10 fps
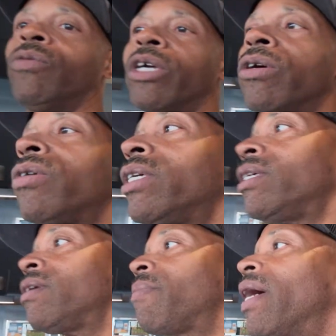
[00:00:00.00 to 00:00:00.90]
We going
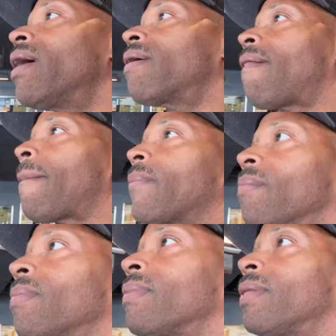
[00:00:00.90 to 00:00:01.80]
in the back.
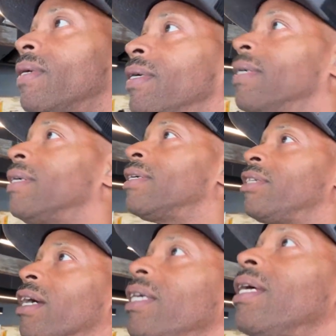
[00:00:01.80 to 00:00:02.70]

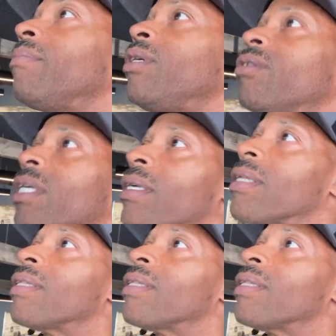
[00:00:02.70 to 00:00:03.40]
Y'all hear that music?